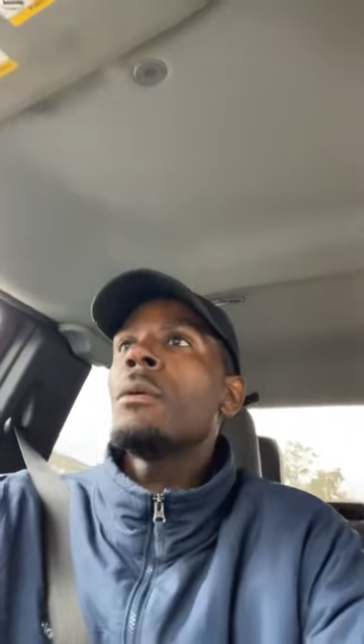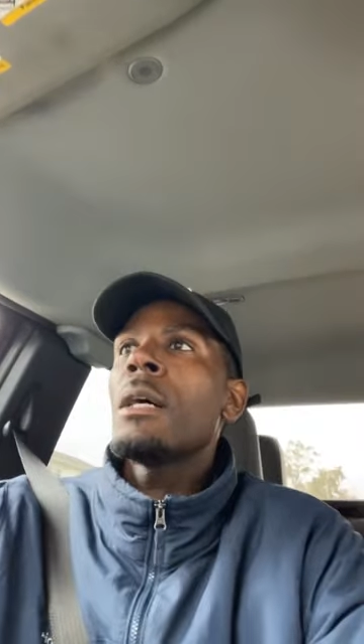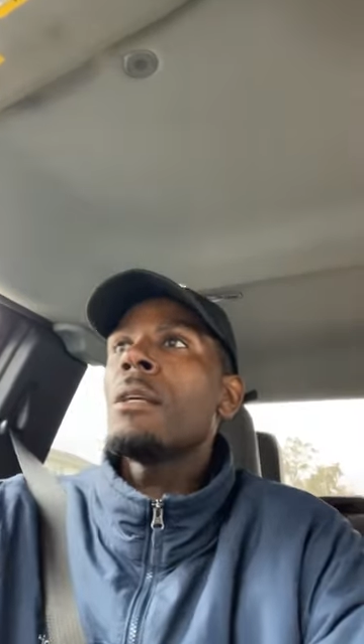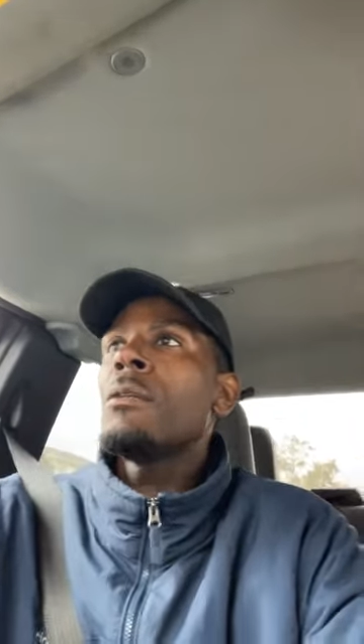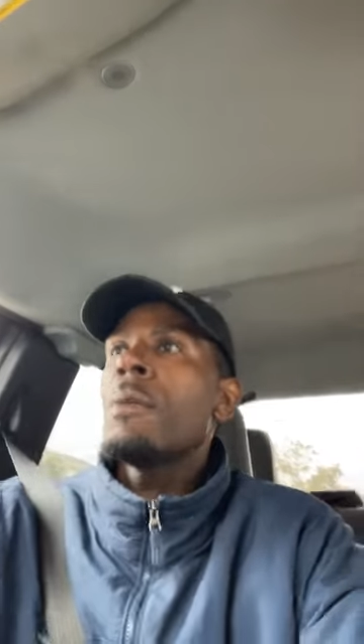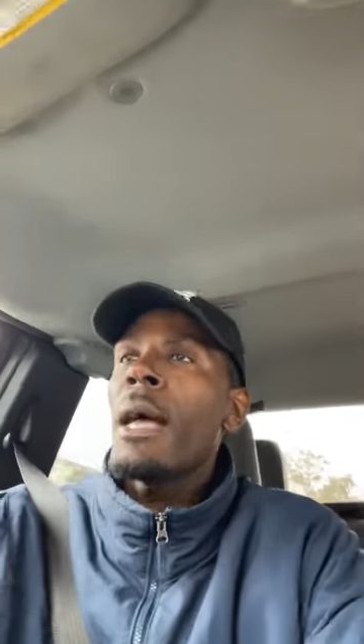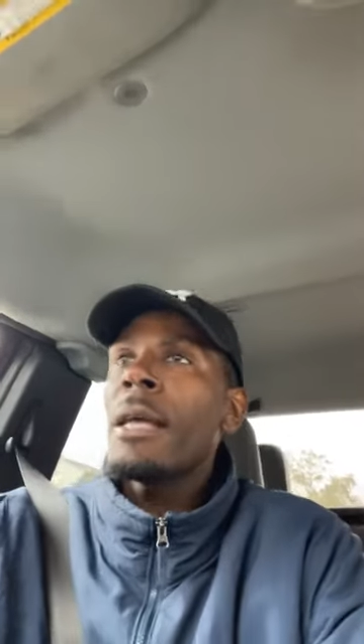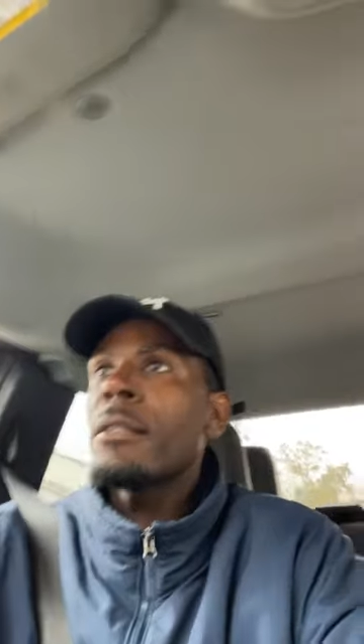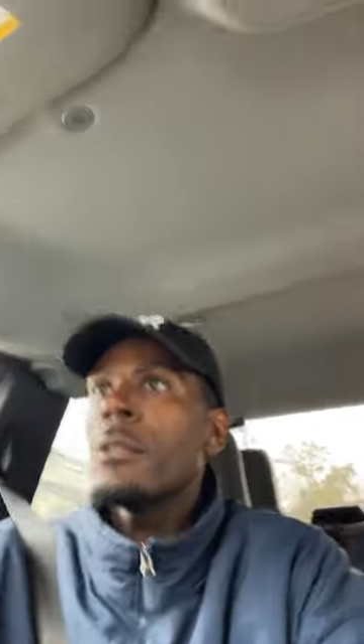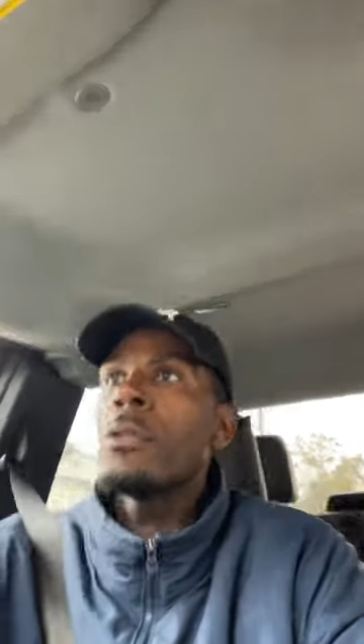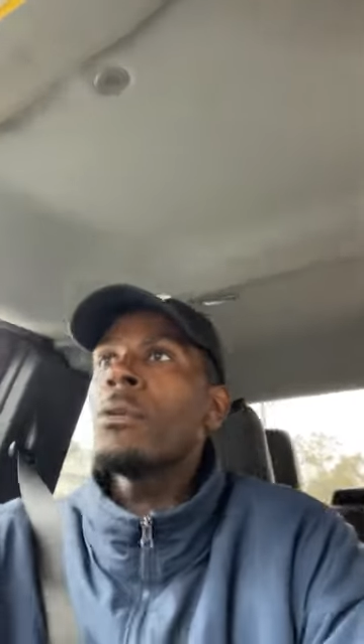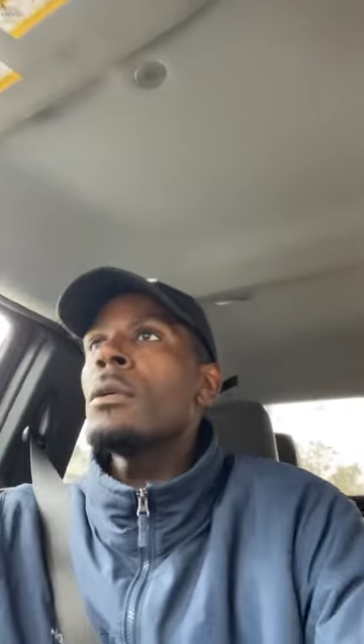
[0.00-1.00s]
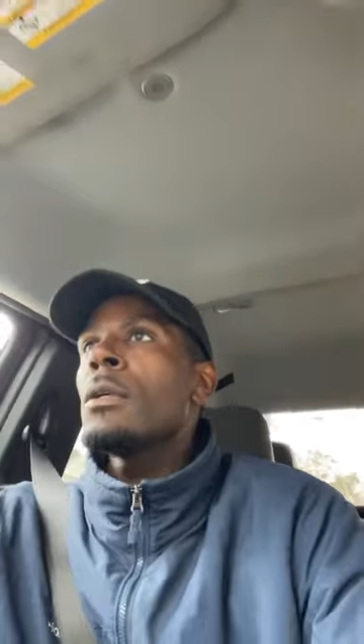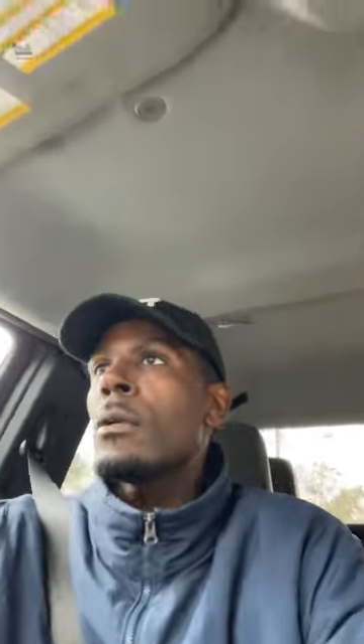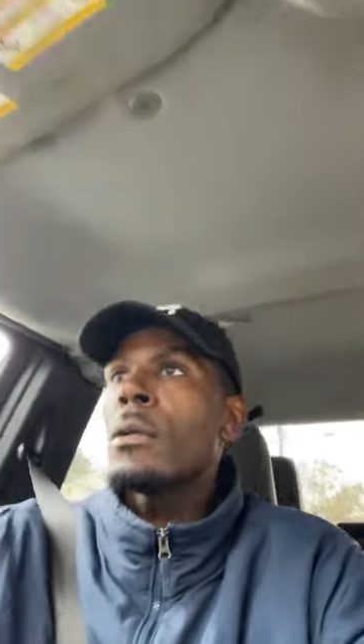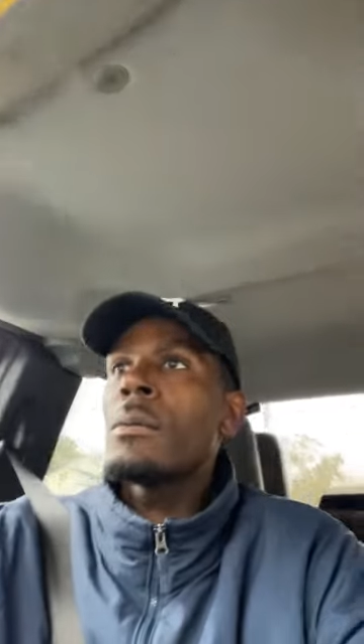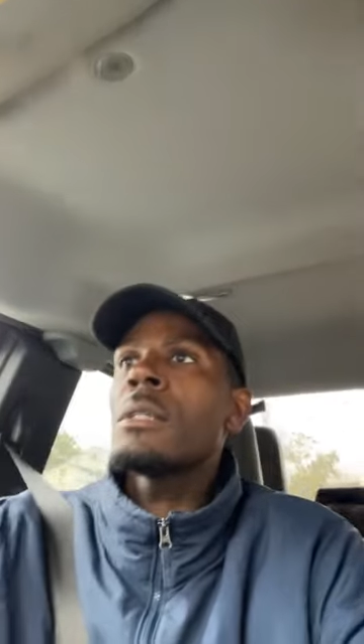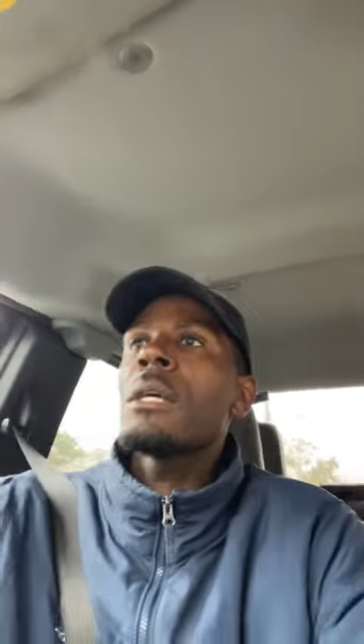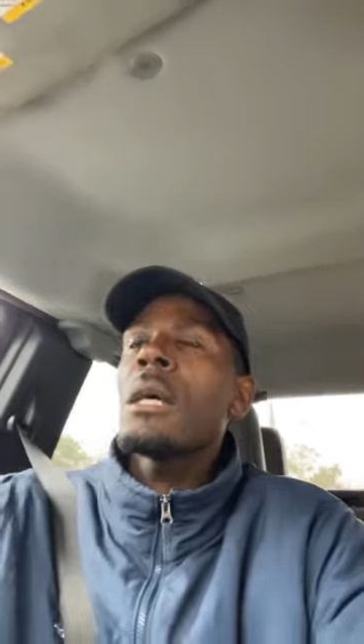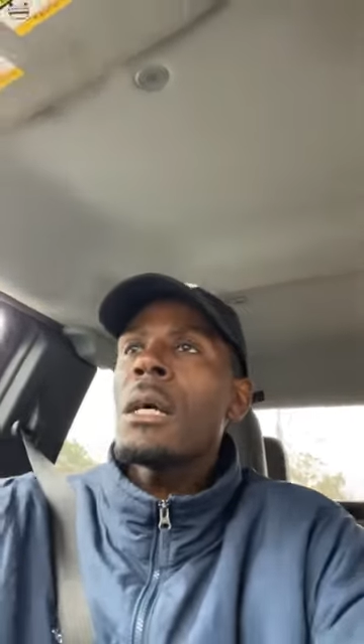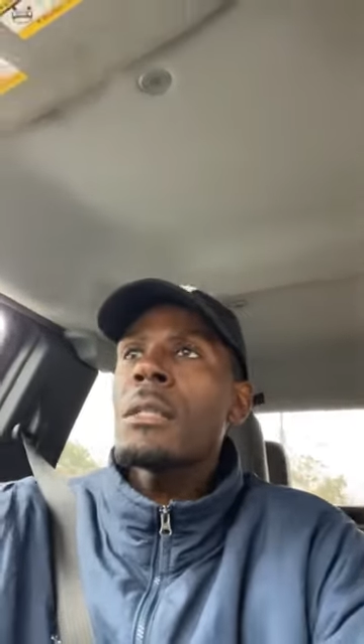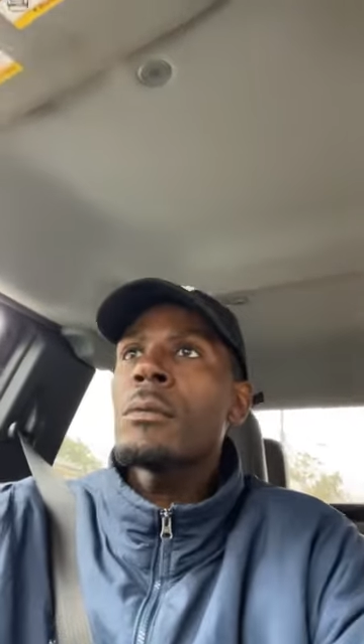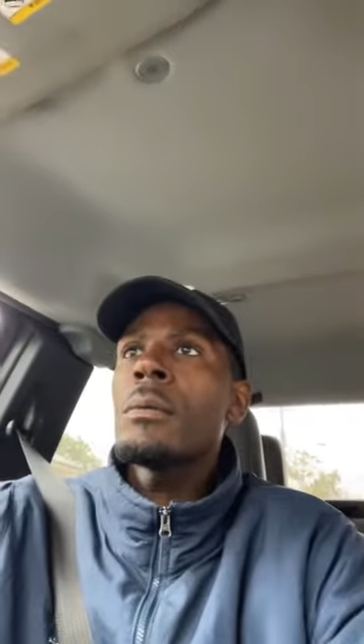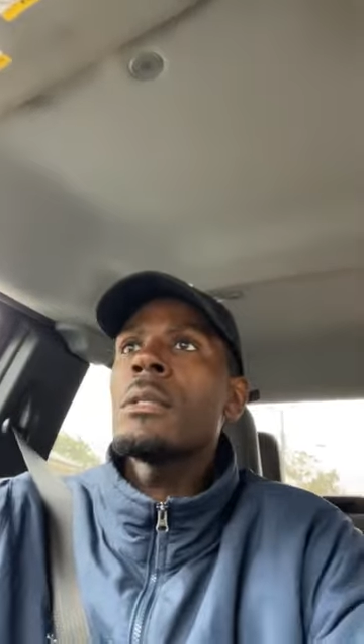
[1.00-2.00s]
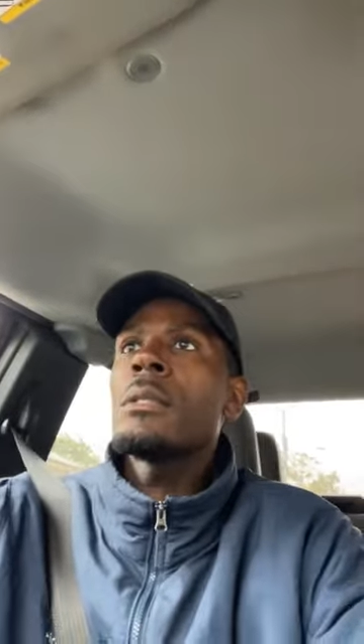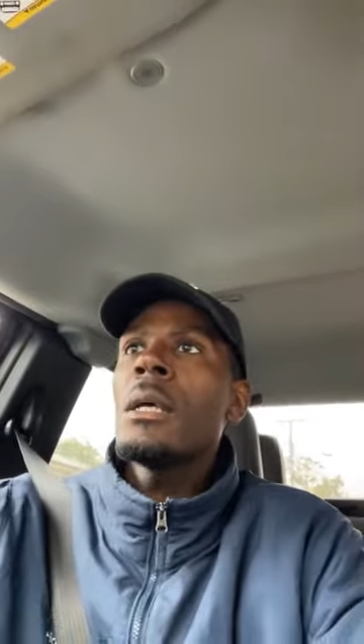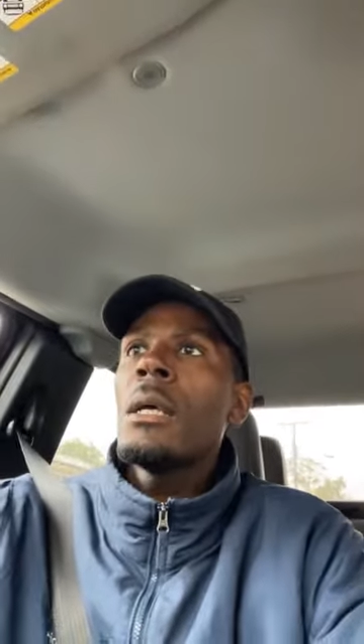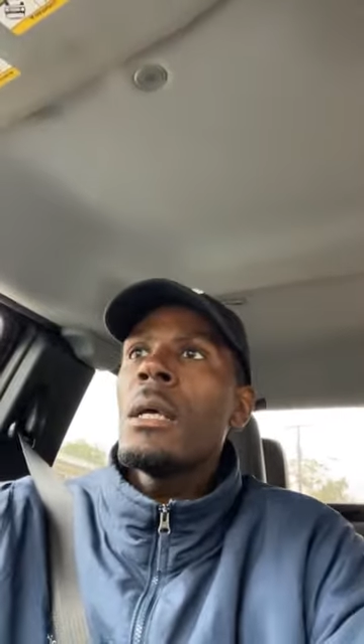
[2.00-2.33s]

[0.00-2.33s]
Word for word: uh, you had to do it or it was a consequence.